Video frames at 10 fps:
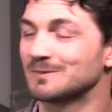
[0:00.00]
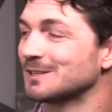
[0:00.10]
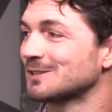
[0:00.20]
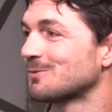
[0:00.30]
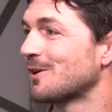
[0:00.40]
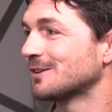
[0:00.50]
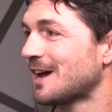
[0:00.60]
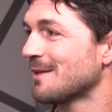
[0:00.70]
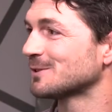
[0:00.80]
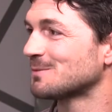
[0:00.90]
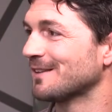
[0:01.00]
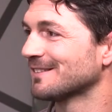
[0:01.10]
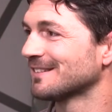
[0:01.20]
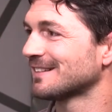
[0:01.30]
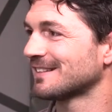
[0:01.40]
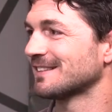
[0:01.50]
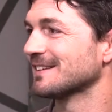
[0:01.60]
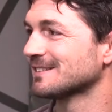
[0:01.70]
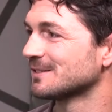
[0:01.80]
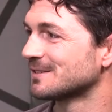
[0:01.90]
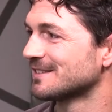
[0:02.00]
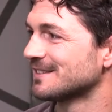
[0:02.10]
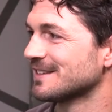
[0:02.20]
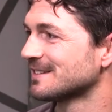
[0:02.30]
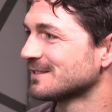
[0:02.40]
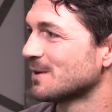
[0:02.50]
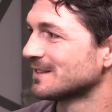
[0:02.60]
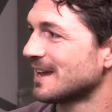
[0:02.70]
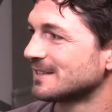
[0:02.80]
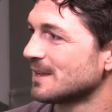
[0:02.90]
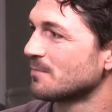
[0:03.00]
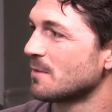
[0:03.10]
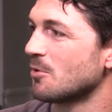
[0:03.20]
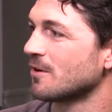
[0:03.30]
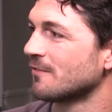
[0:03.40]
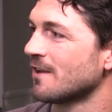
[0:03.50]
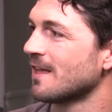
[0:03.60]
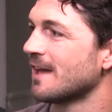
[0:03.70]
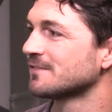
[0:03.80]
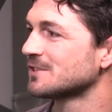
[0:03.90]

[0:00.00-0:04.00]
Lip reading: this is where our time is spent. Yeah. This is what takes up the bulk of our life.